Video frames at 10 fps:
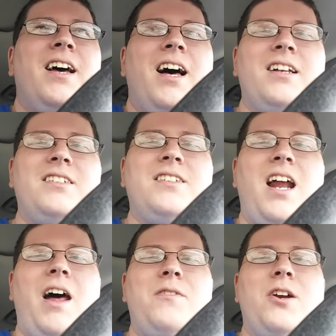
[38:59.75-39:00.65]
I'll just
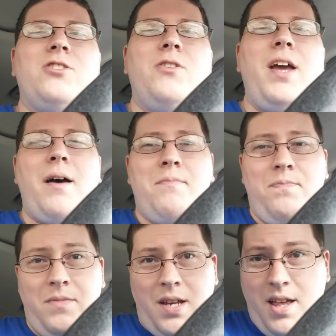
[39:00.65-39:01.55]
sign off here. So yeah,
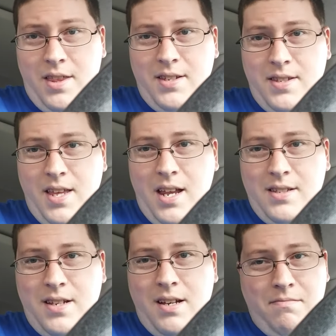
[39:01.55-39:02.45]
this is the
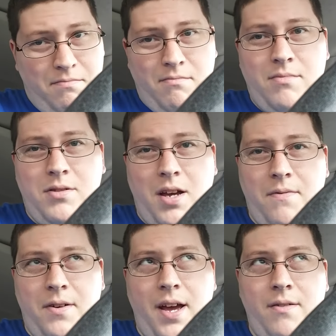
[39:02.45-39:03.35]
Andy Sound, sign
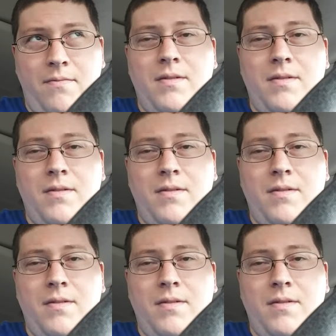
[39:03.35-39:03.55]
off for now.